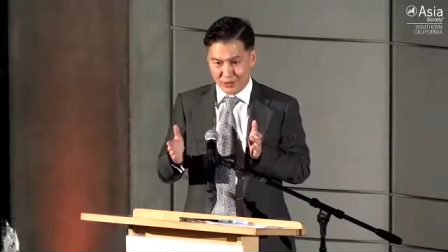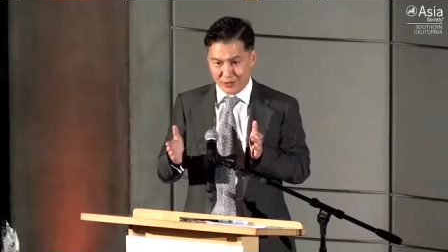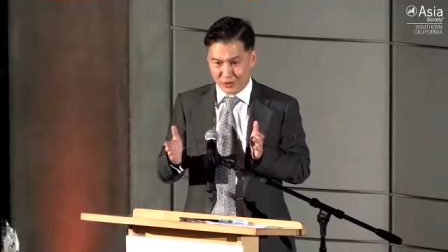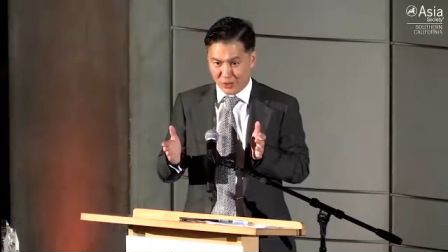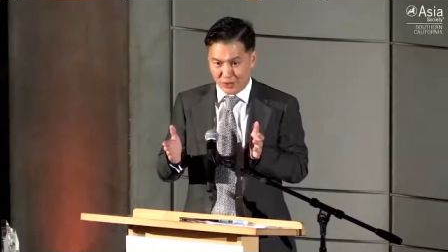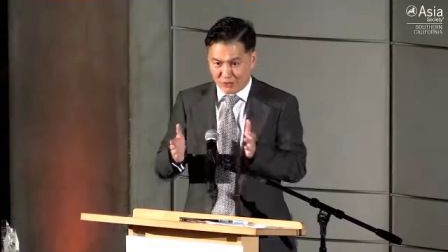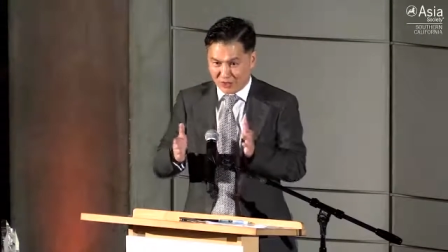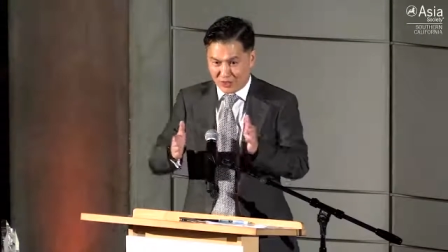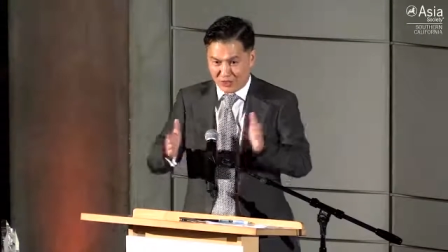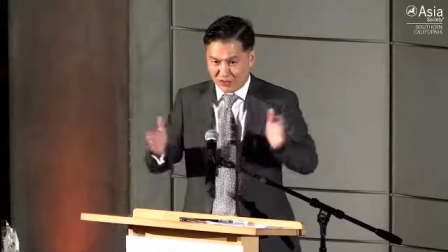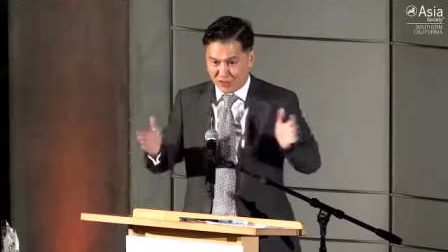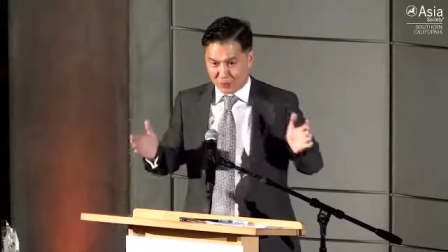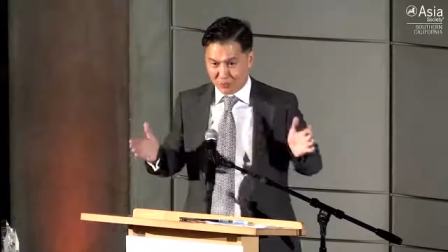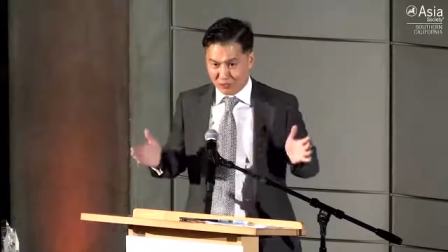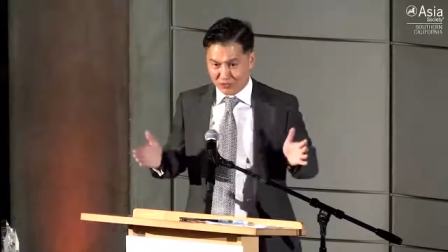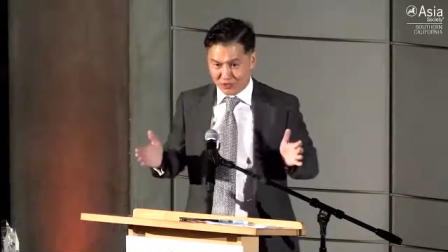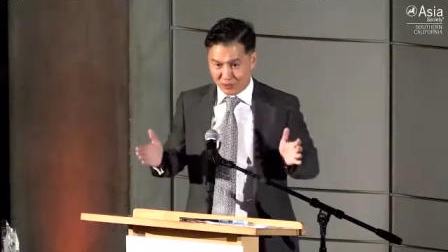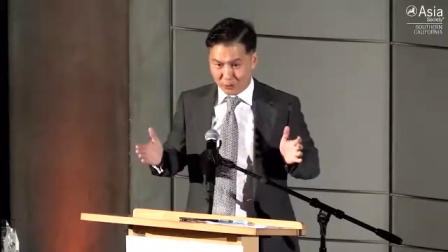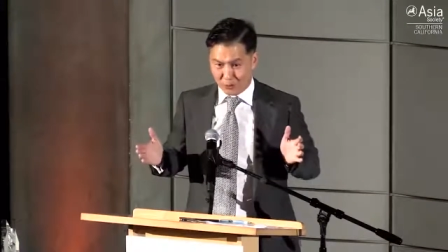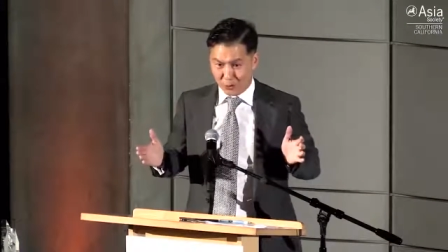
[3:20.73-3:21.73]
Not even a
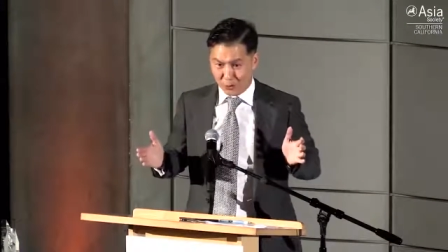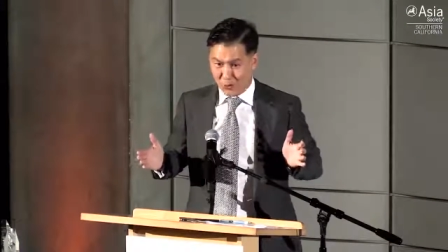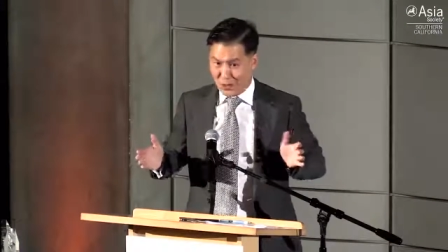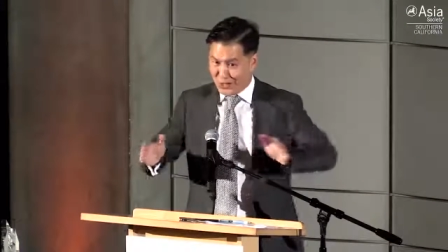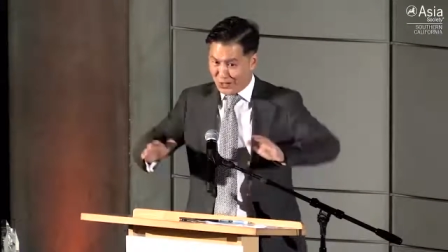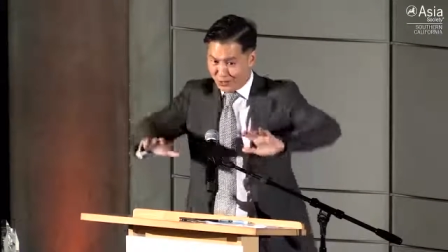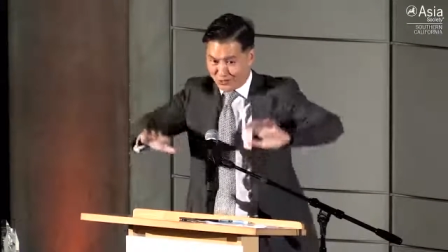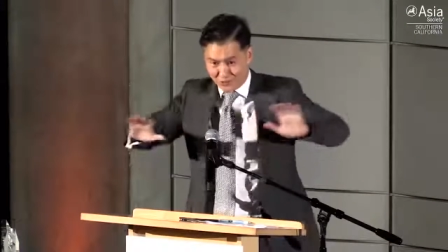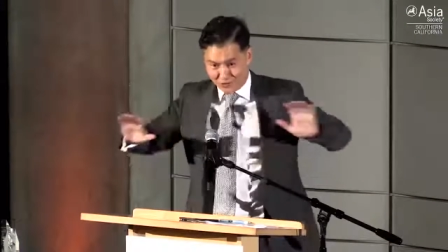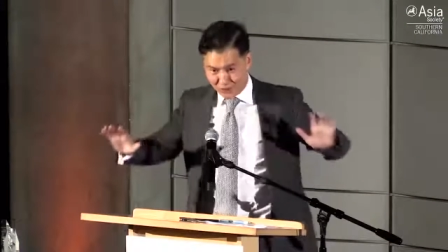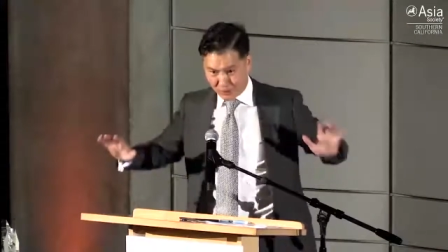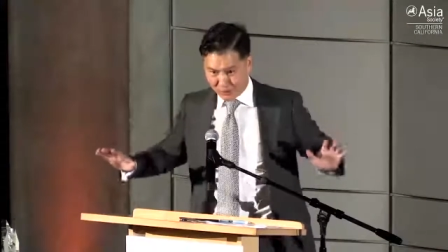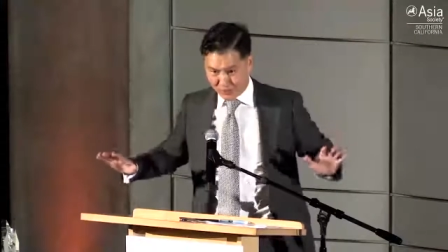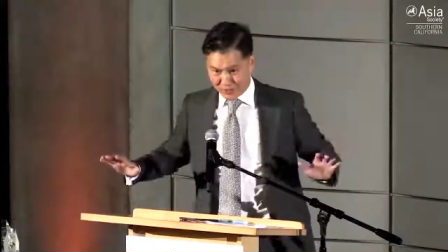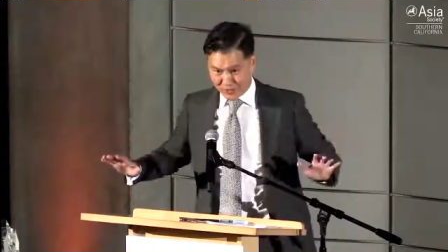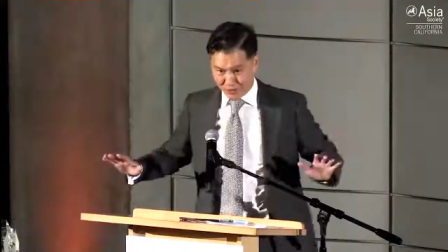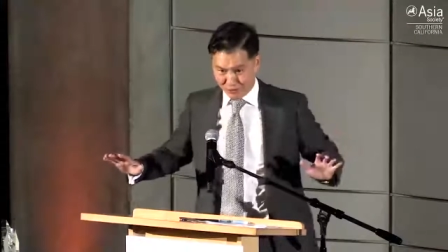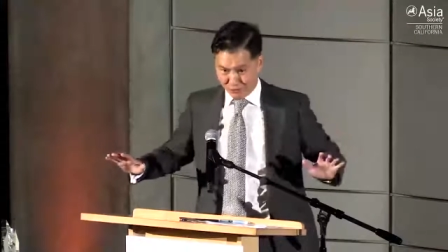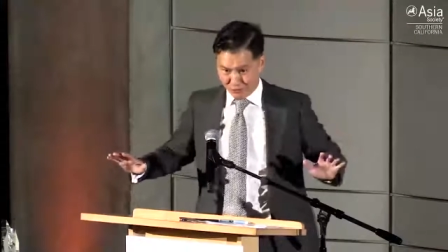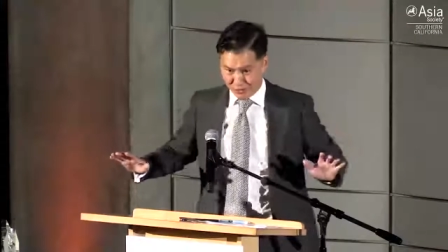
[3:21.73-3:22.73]
separate zip code. It's a
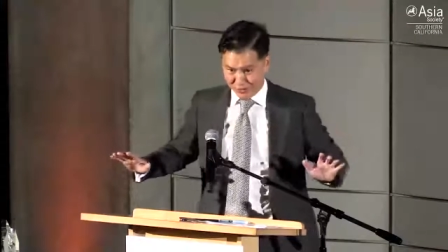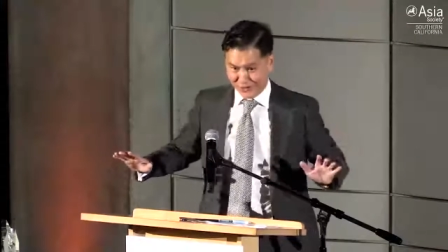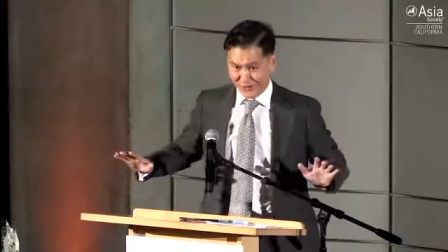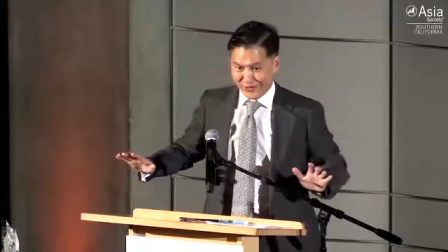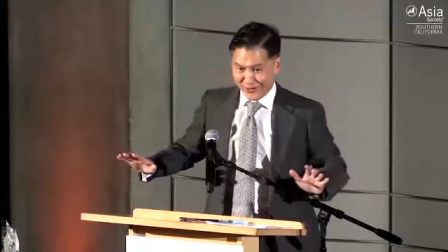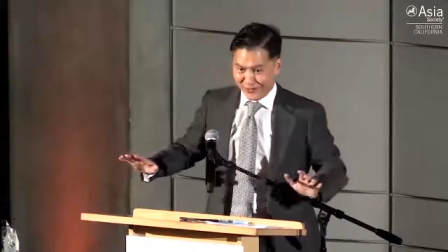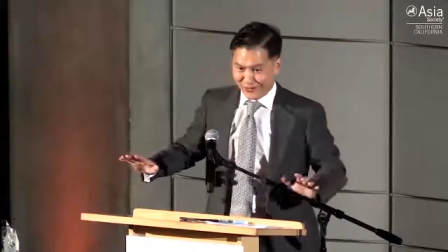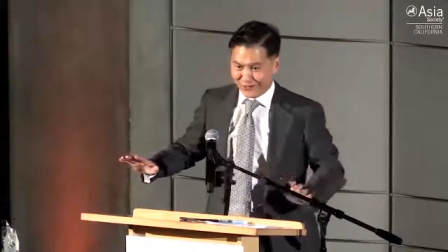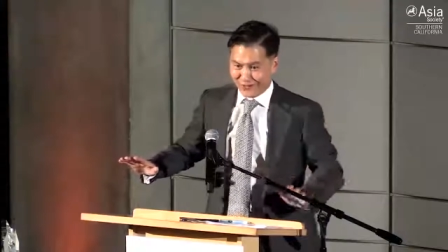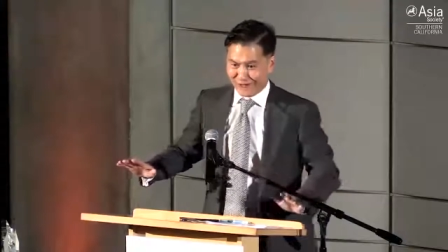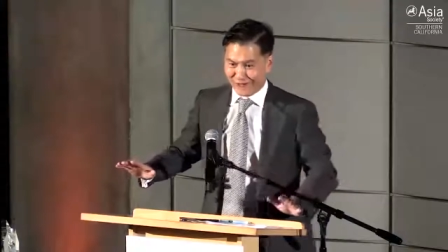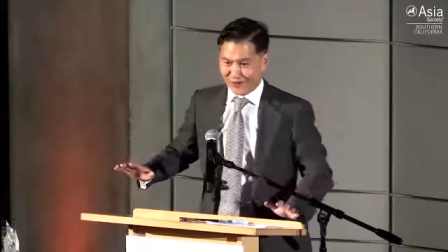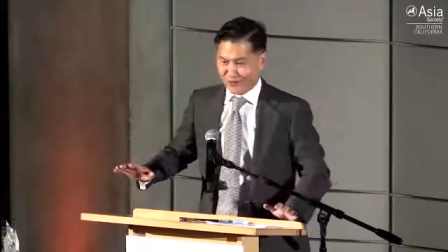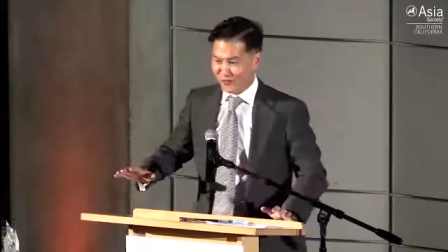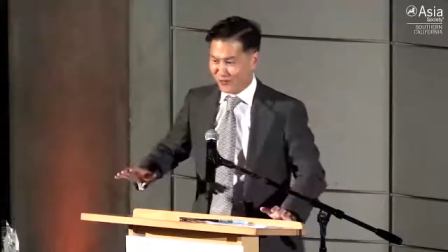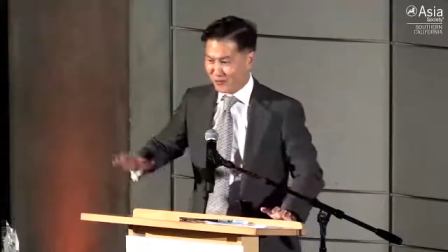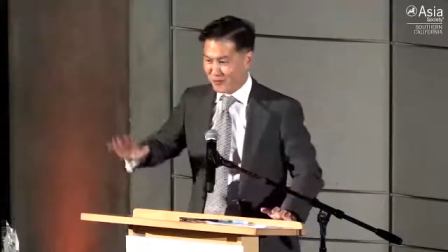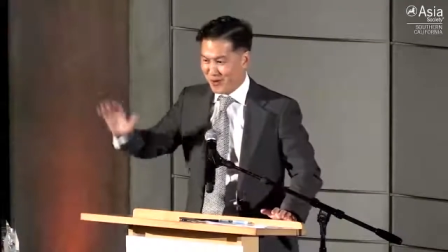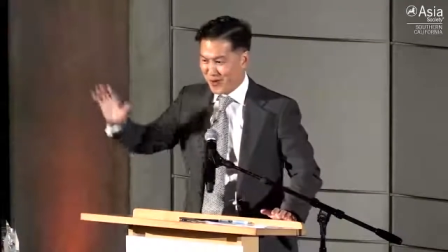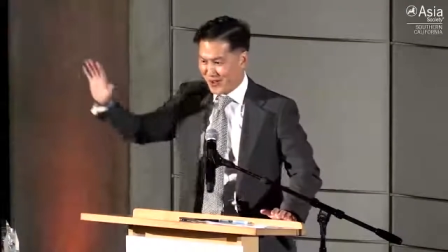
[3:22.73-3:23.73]
separate country, right,
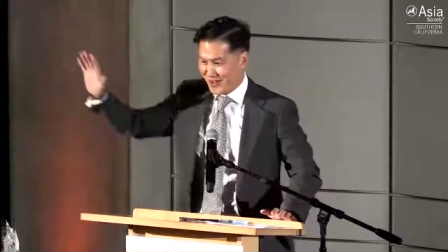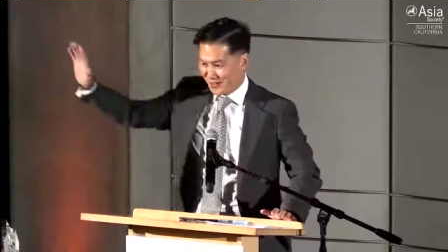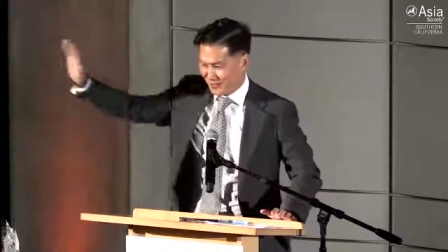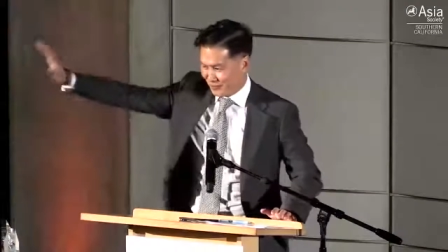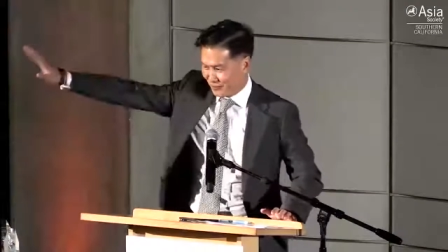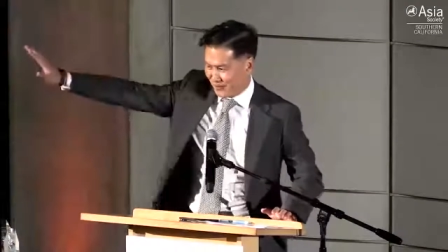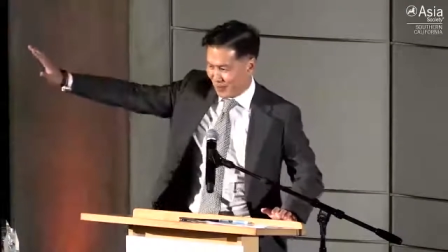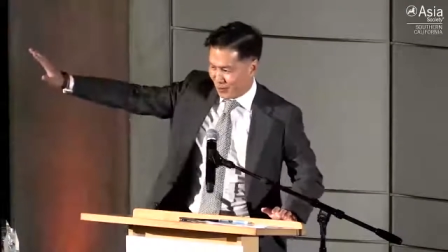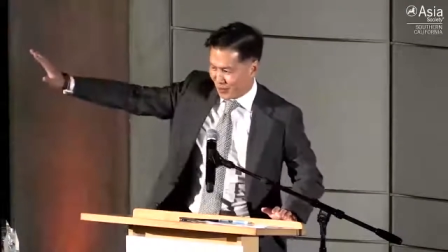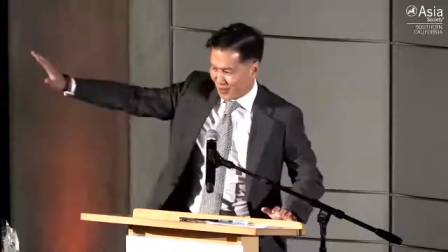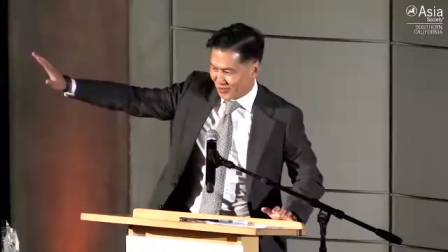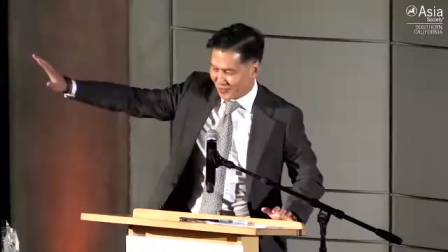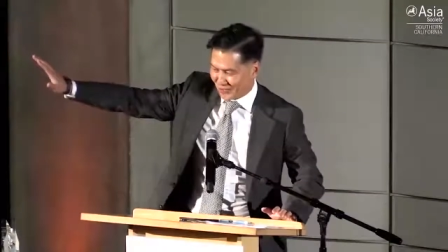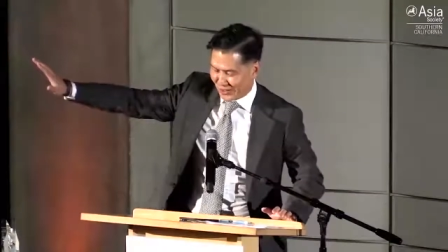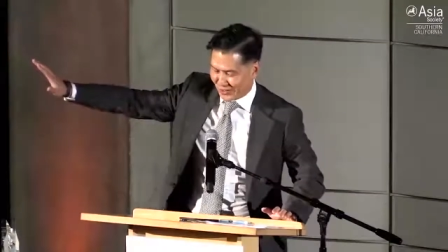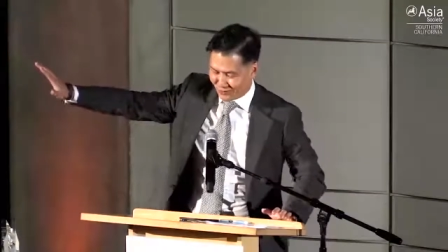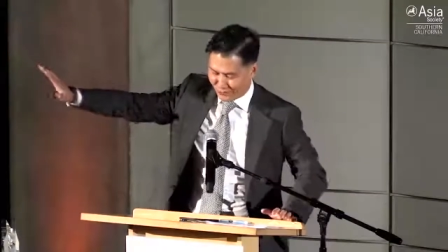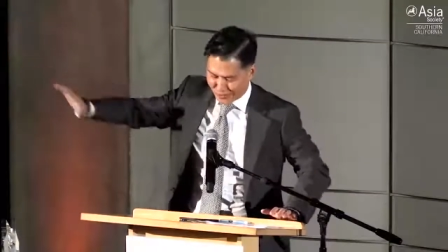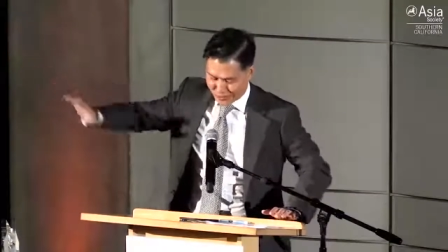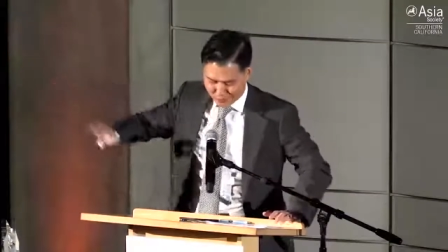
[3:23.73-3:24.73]
from the west
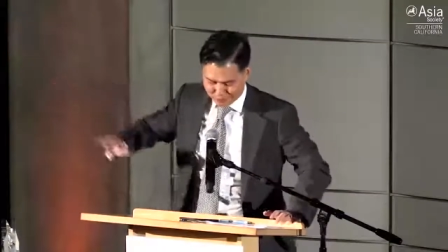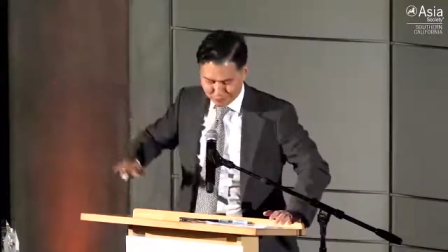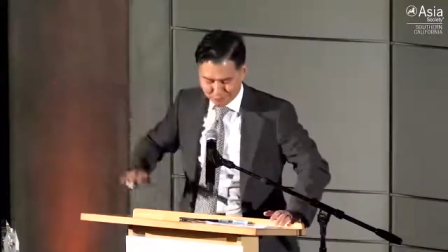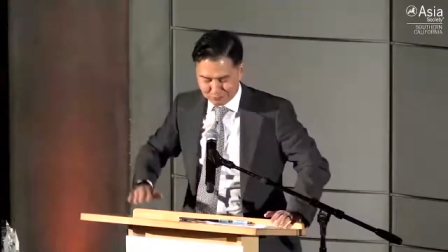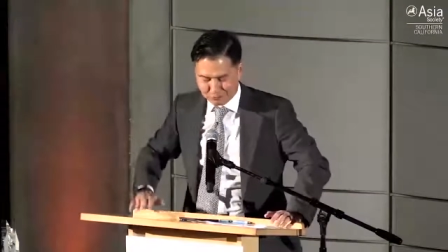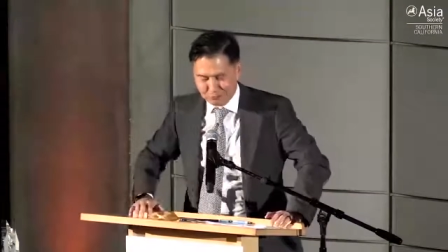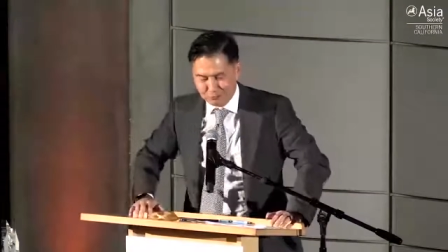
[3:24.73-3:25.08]
side crowd.